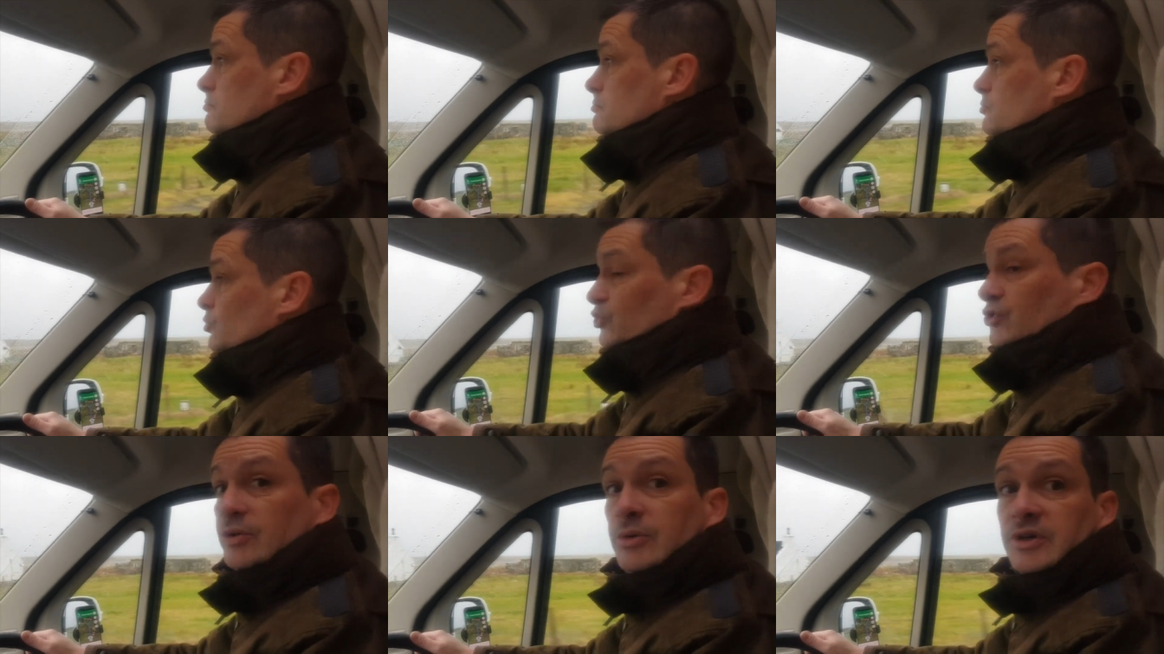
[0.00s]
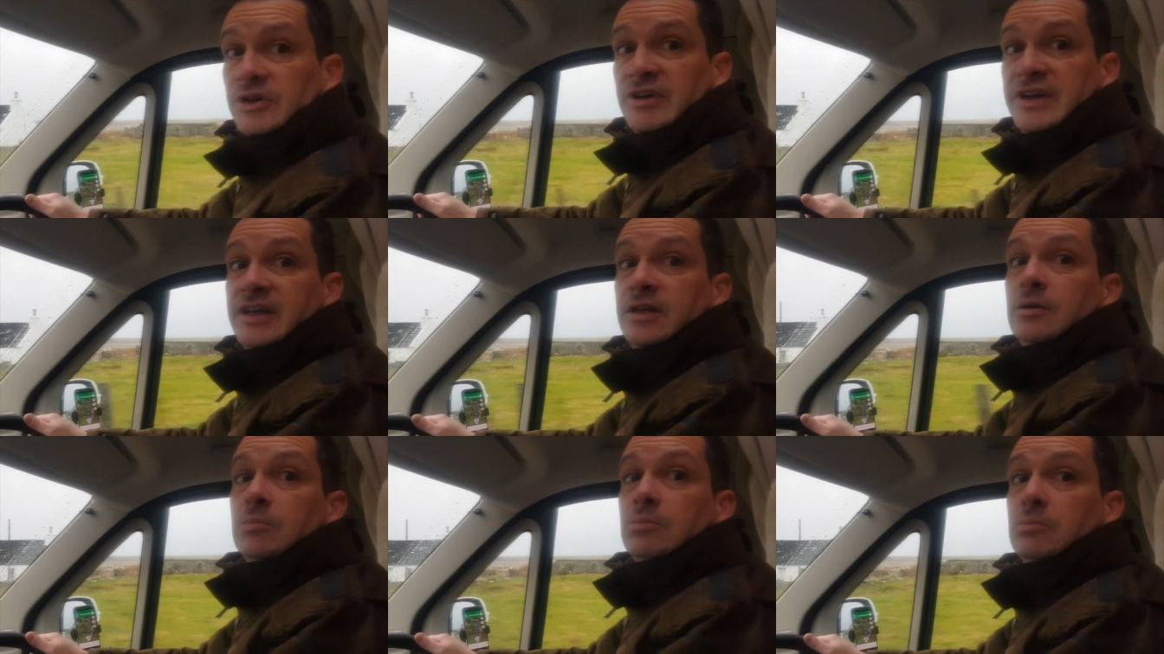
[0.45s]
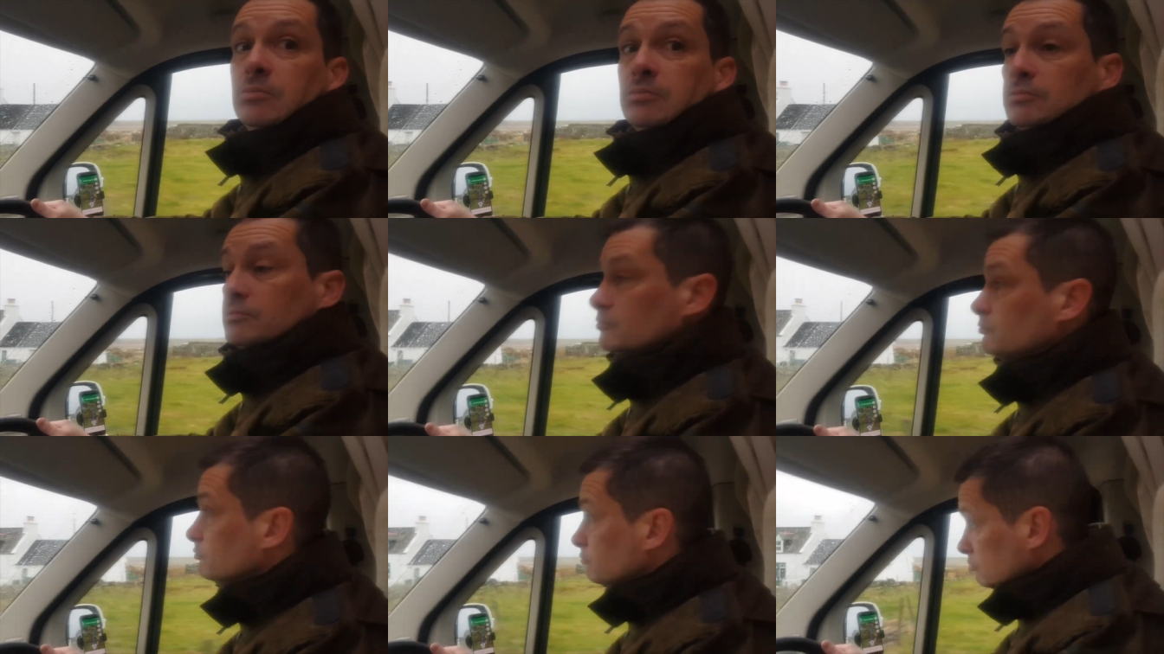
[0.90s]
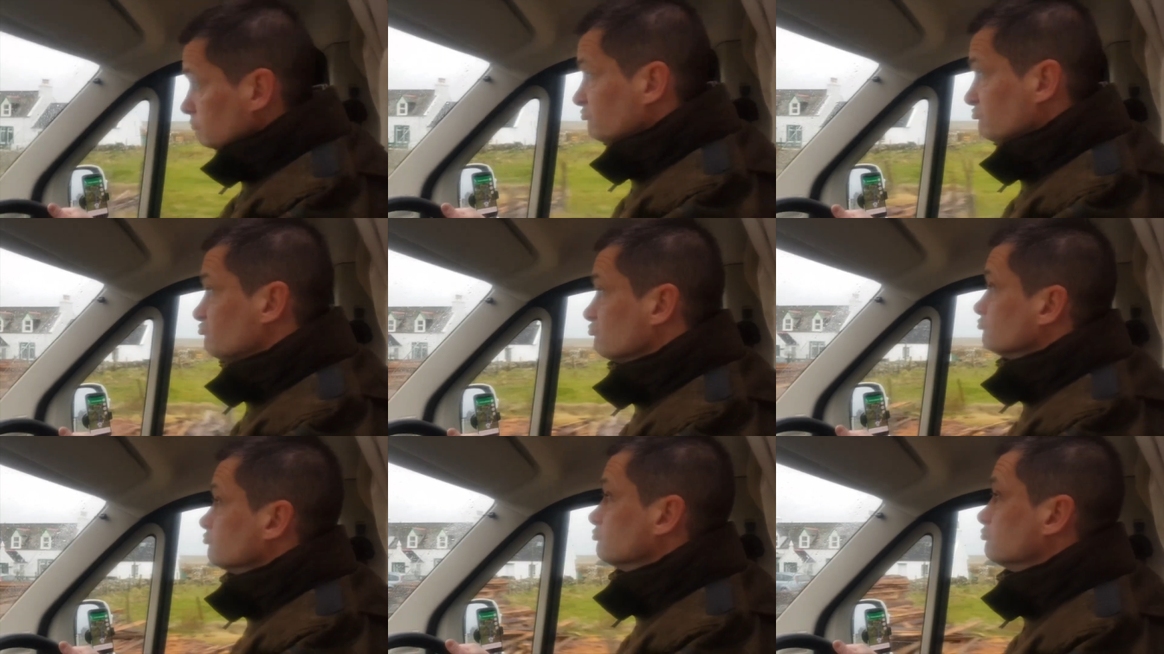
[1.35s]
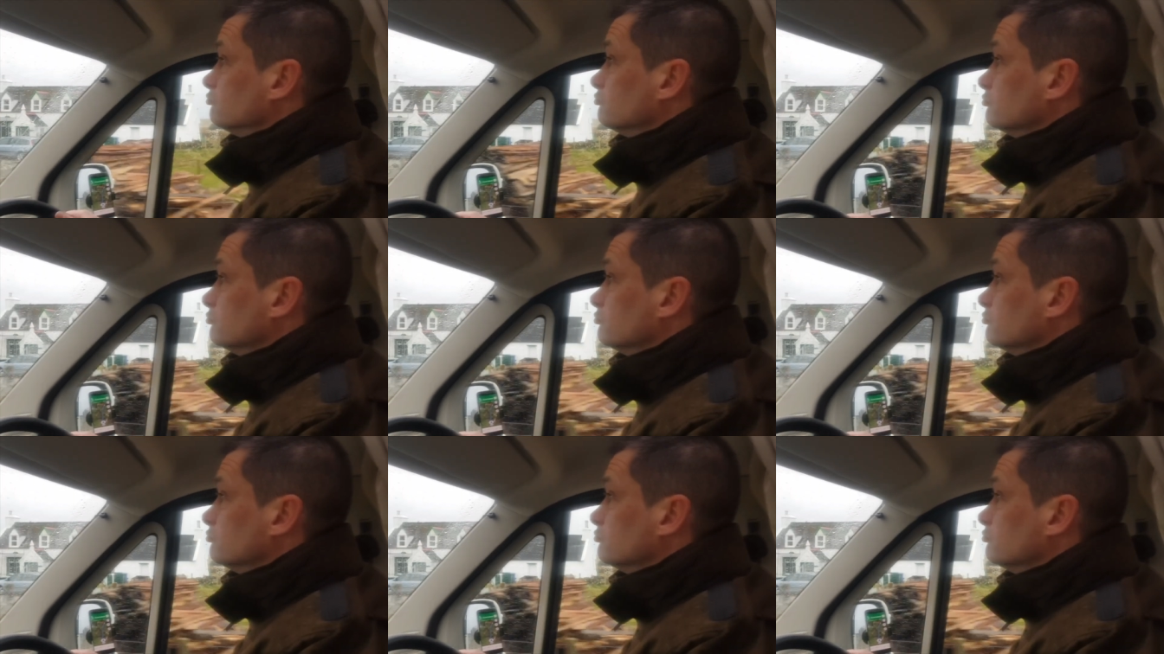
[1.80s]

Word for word: Would you agree? Yeah, well,